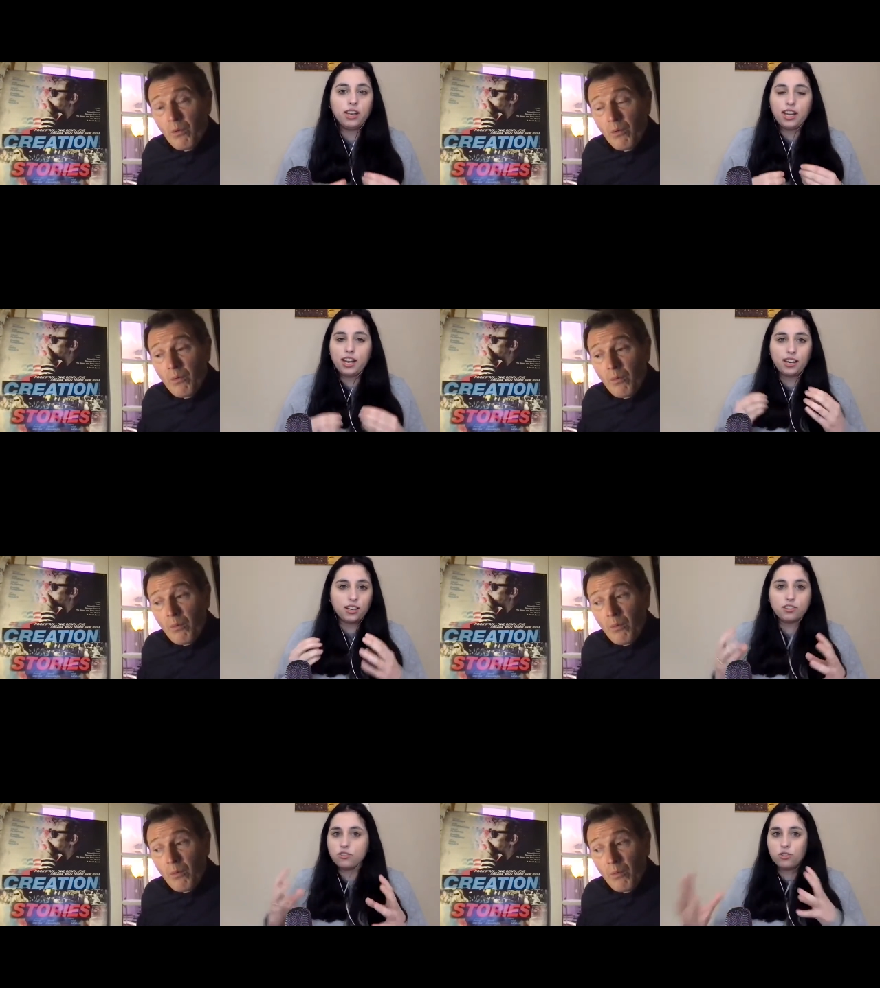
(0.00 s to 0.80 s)

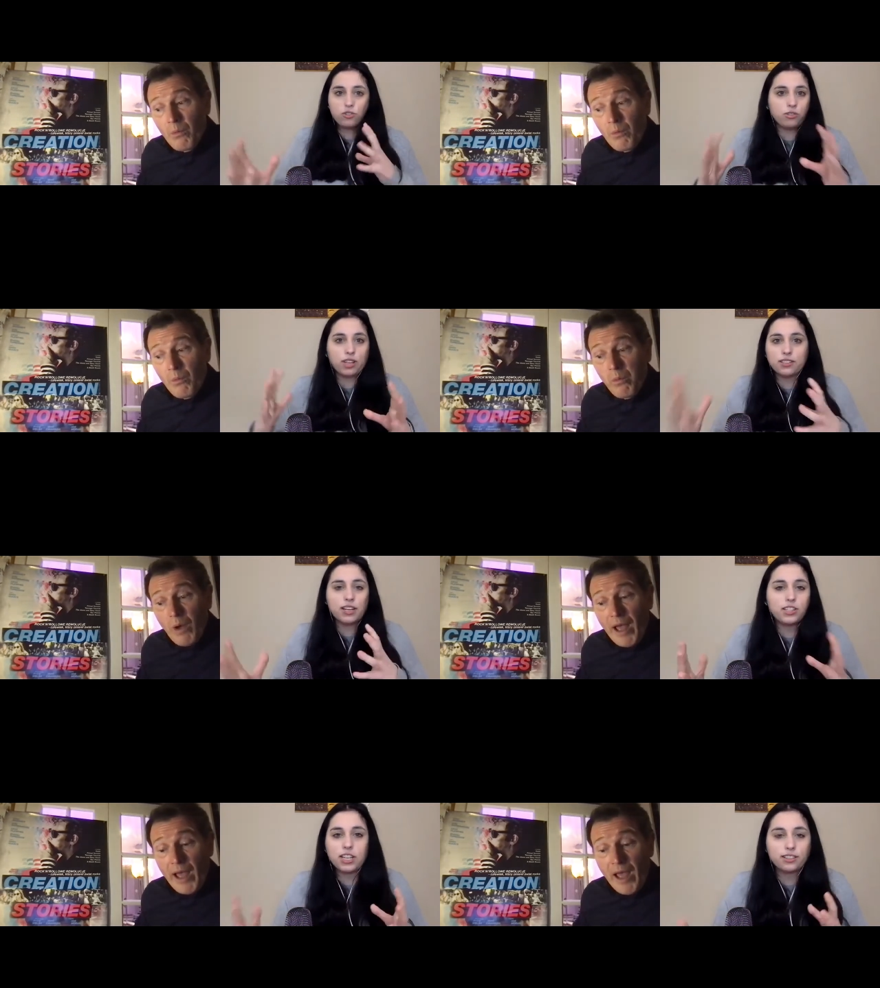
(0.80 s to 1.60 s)
Speaker 1: in
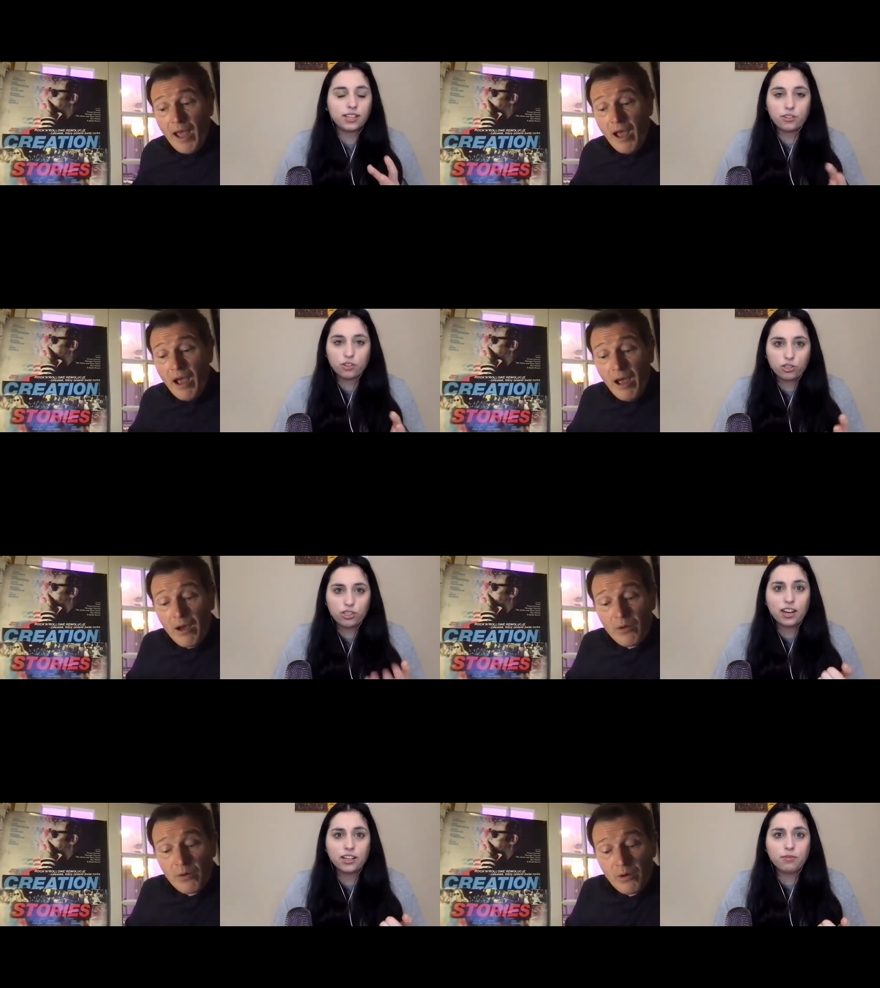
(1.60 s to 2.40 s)
2019 because I
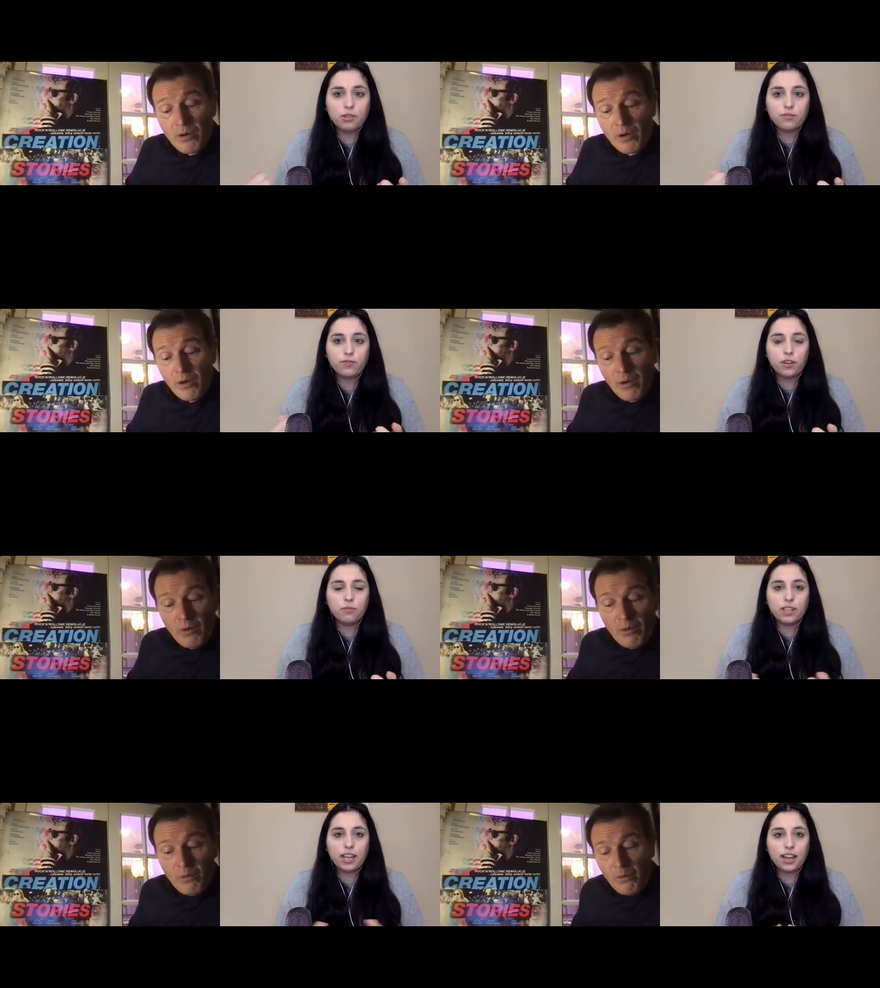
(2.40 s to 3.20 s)
understand it was filmed
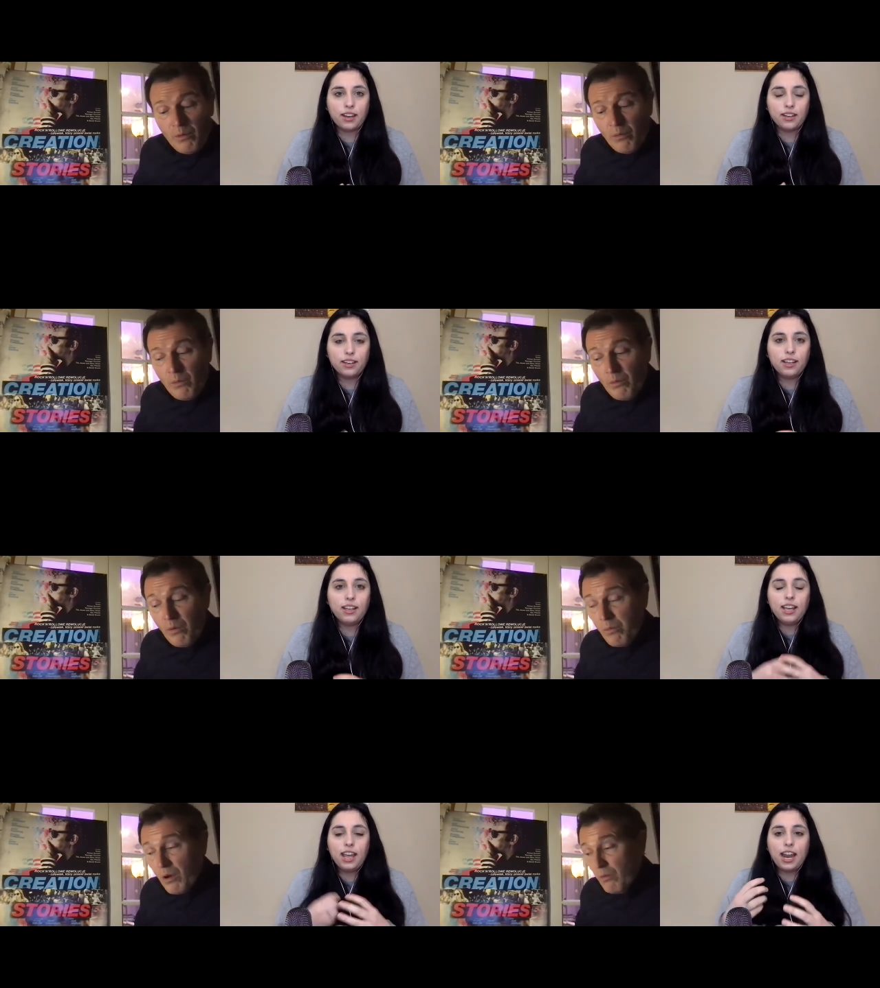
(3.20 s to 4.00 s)
then
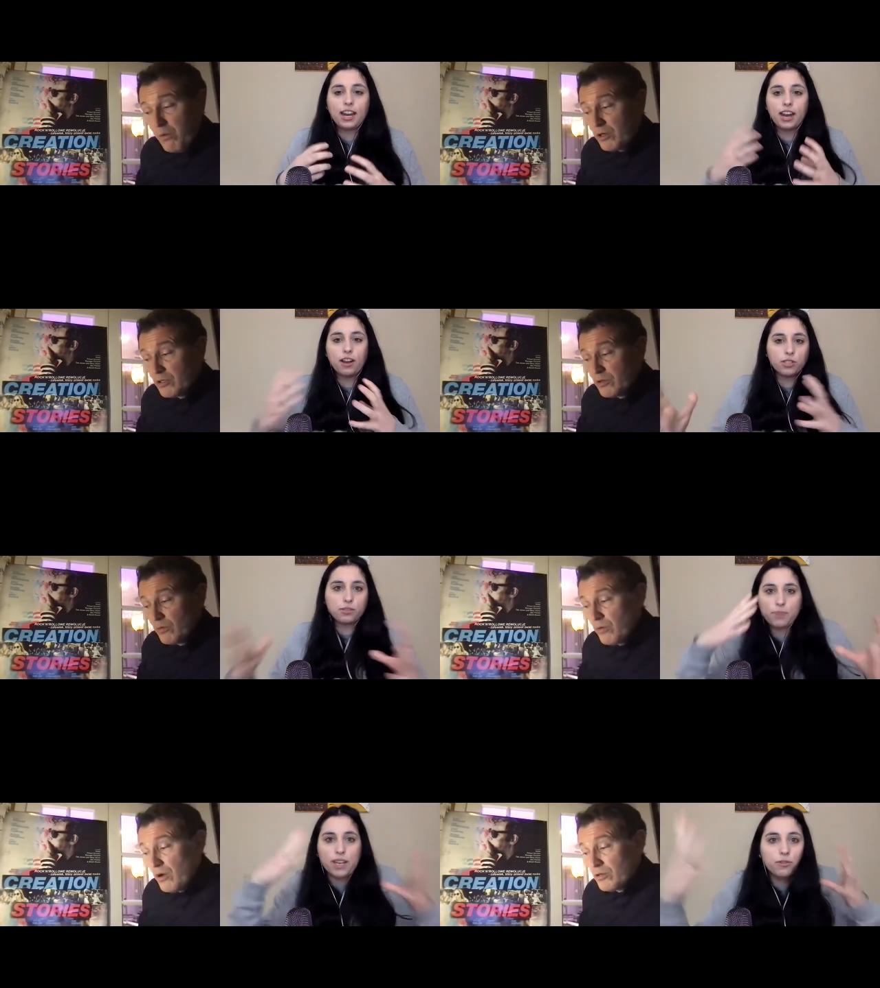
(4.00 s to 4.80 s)
what, what, and what now a, it's
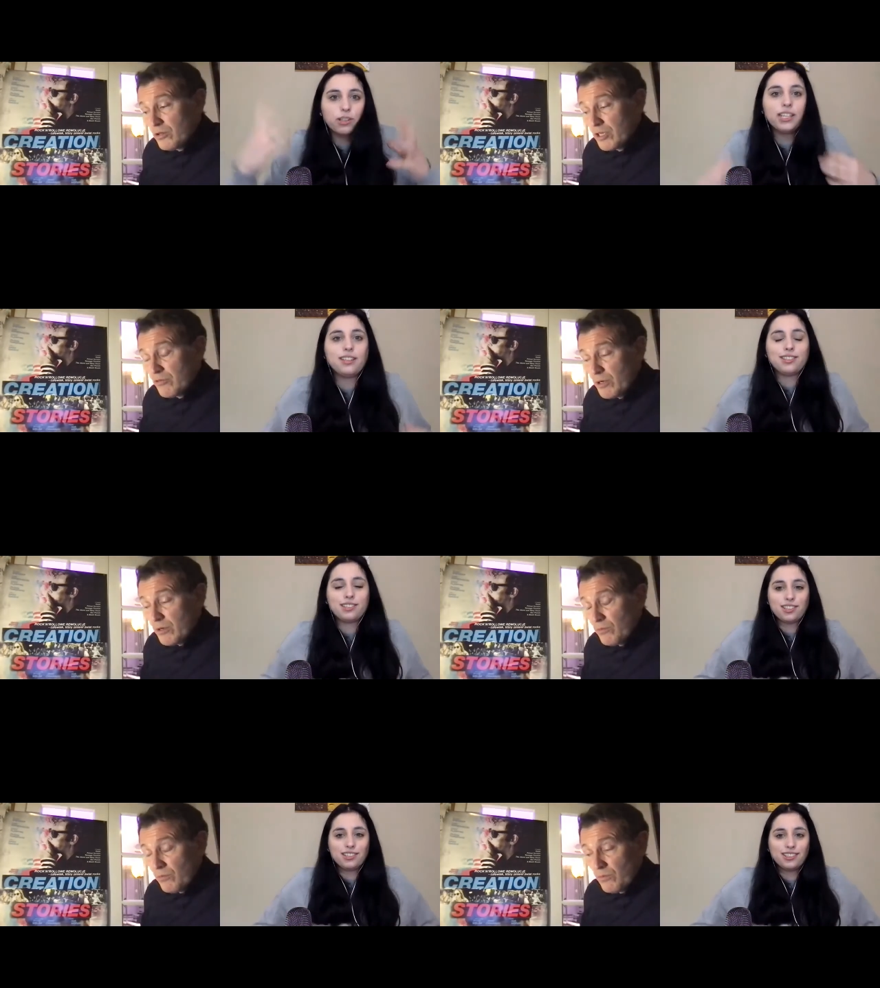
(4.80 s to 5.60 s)
being
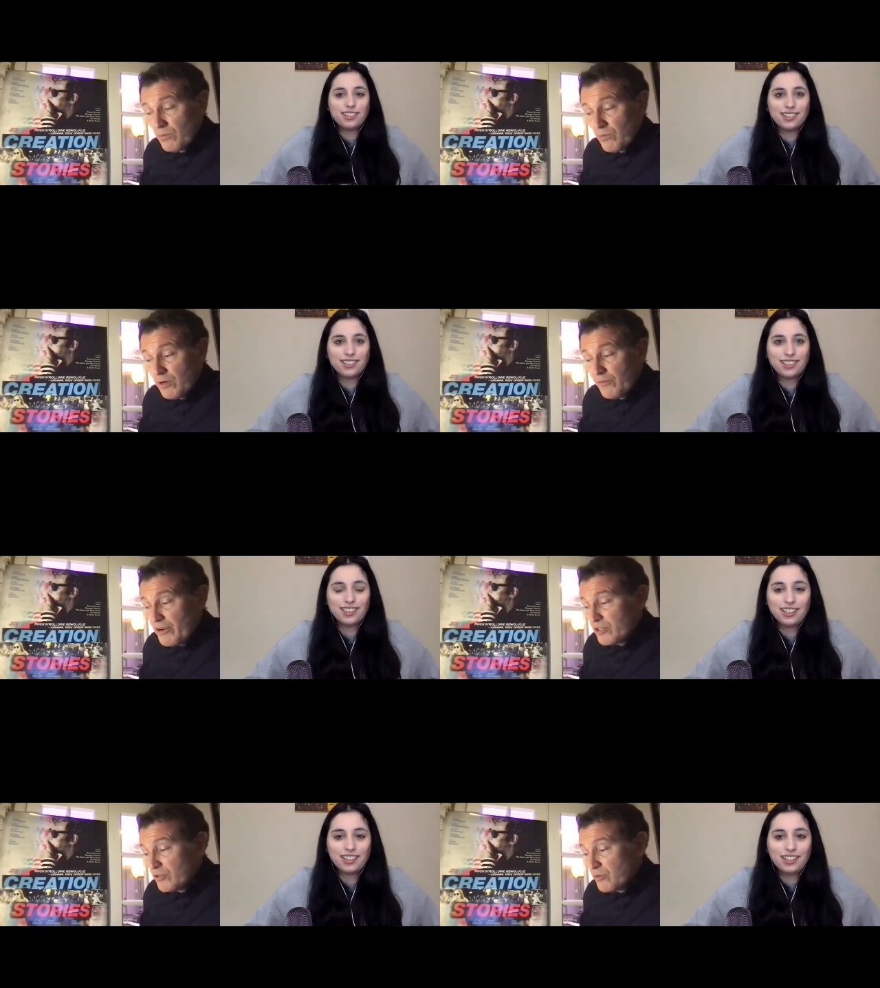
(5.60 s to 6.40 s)
released.
Speaker 2: What a very
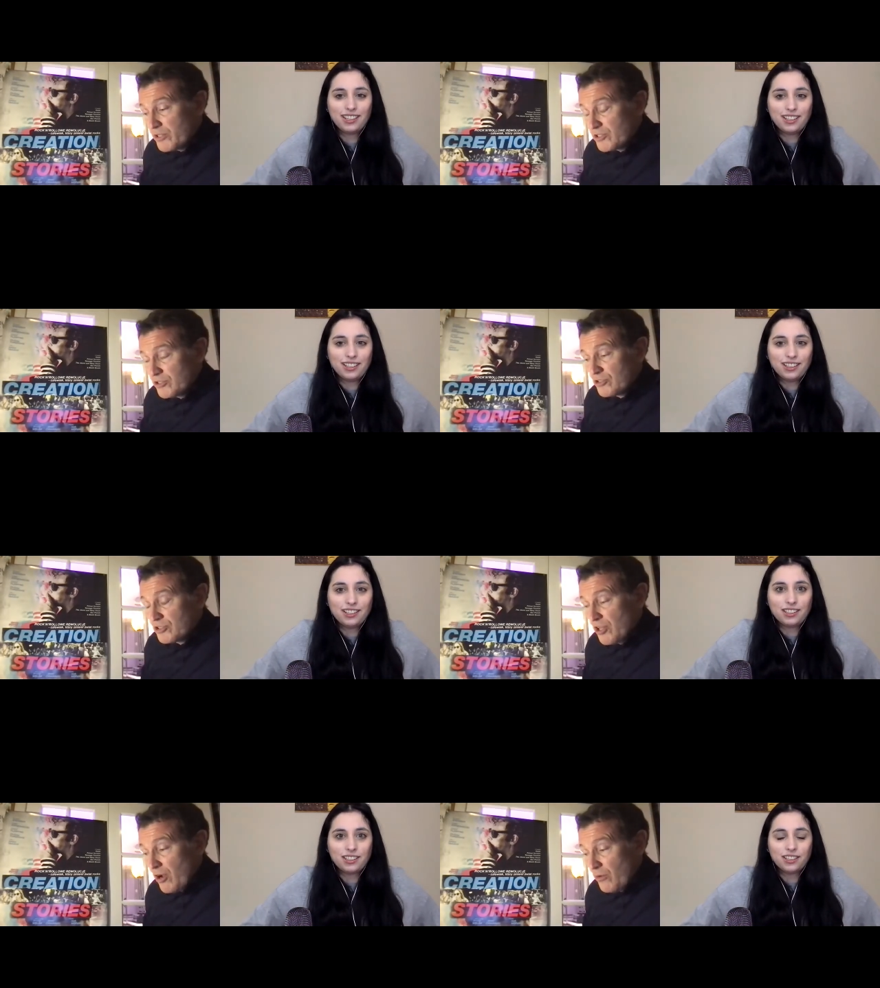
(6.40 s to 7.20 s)
good question to
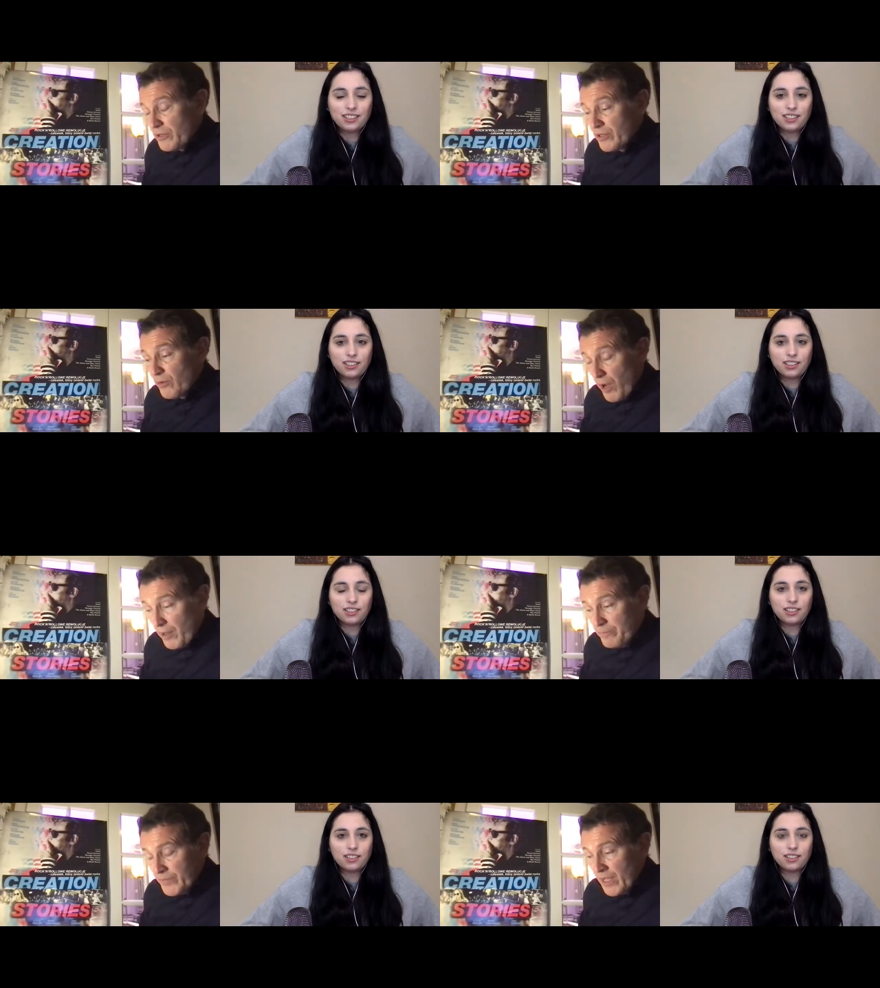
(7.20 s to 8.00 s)
start with.
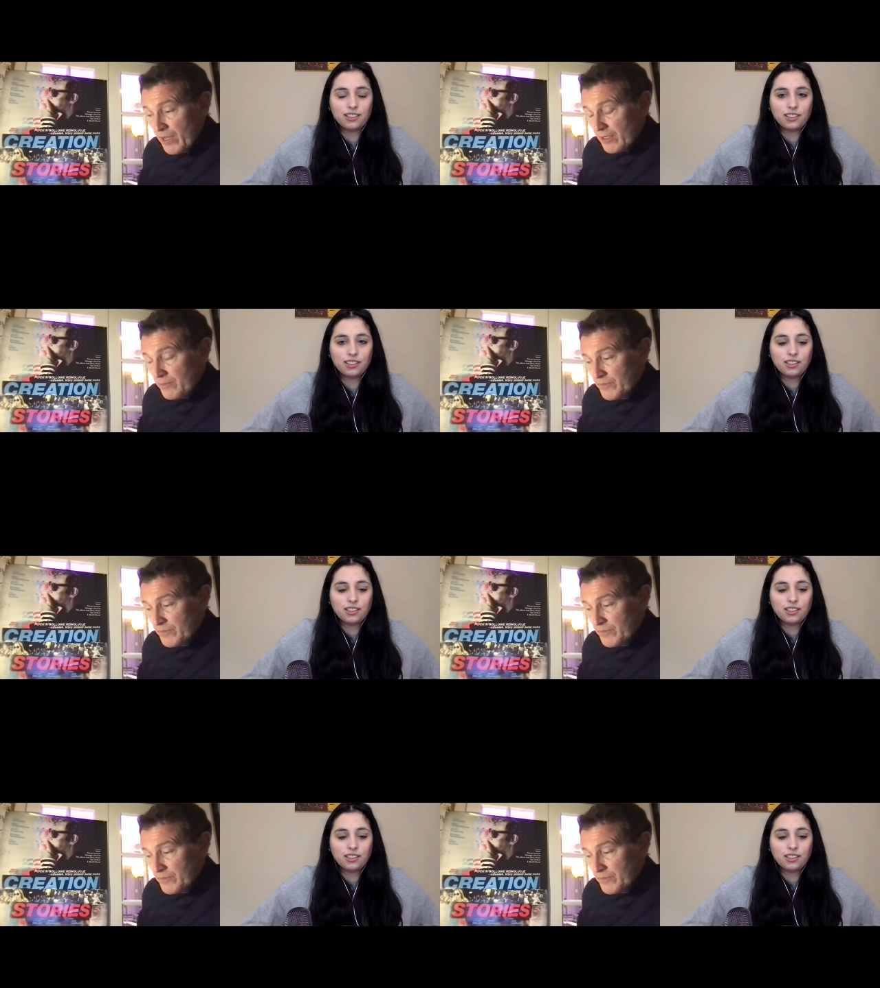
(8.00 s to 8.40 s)
Well, um,